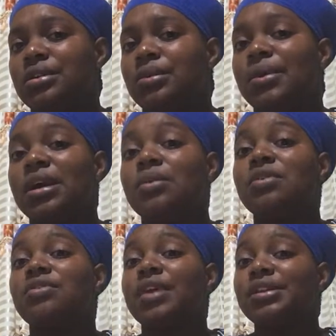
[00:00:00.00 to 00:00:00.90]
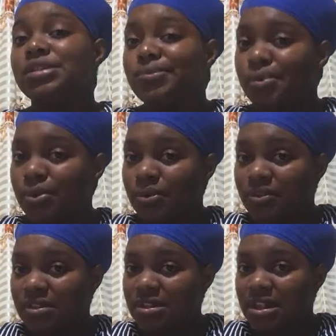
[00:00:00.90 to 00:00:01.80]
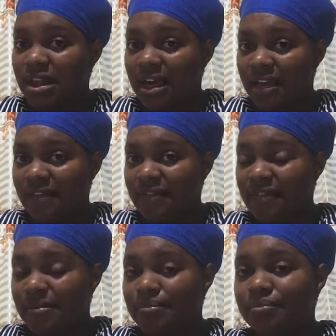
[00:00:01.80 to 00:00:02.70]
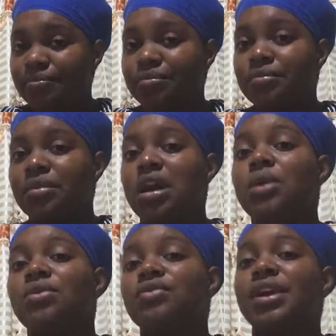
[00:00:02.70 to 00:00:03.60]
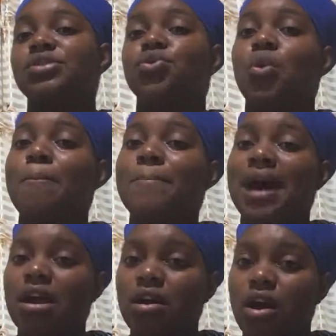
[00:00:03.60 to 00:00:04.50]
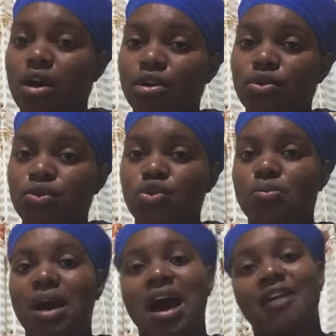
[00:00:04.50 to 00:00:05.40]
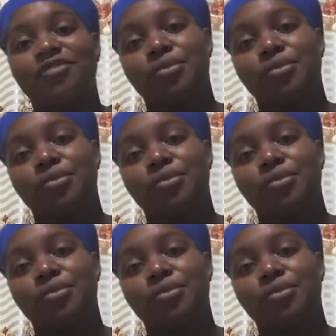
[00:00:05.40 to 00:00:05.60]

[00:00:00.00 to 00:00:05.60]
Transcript: when I was trying to post the live, I was trying to go back on YouTube after